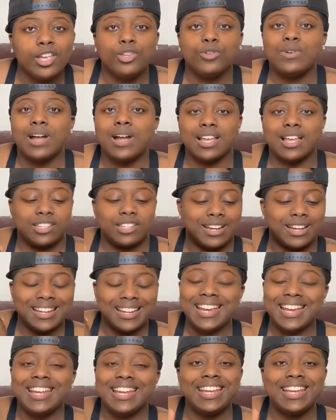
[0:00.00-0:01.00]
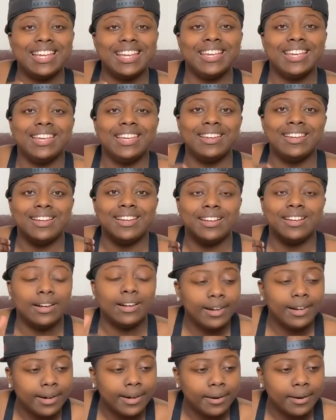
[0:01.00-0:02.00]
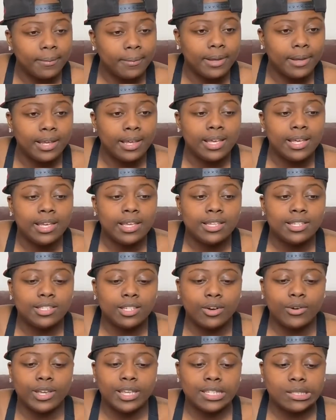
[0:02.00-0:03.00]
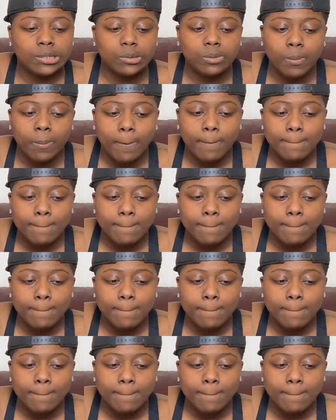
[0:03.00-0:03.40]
you guys are eating it up. So it's